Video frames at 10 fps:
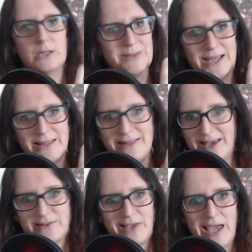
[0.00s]
to play
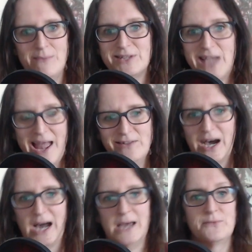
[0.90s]
this game 10
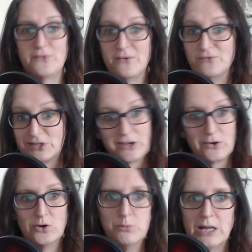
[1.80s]
times for every
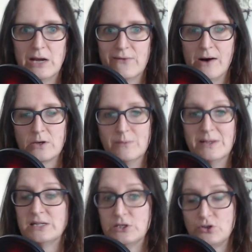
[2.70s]
single play of
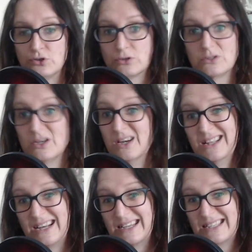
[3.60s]
Alchemist. It's just,
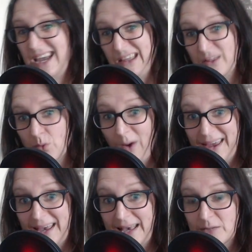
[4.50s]
like I say, the
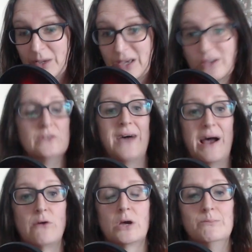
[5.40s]
way it is because of
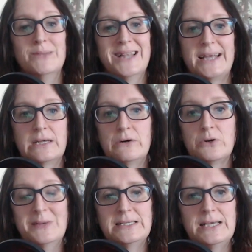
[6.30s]
how complex
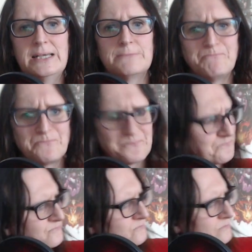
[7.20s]
Alchemist is.
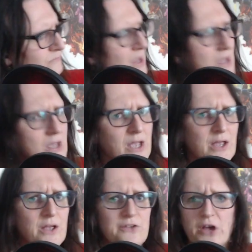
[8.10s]

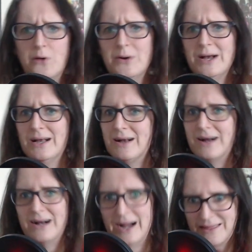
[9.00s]
So
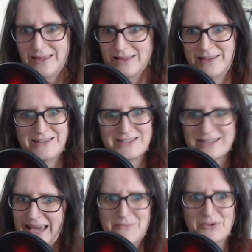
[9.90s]
I think this is a
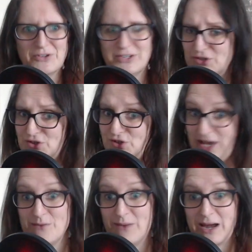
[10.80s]
game that's going to
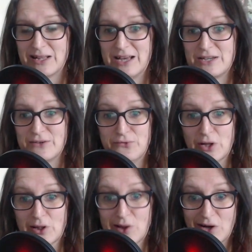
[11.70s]
stick in my collection for
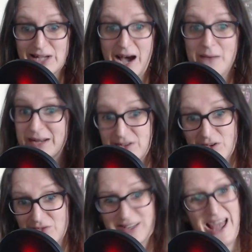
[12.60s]
a long time, and I
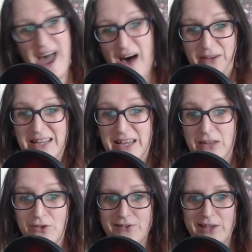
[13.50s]
don't really have any
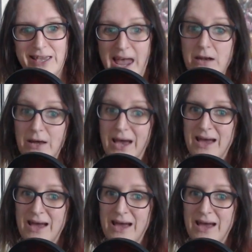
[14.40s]
interest in getting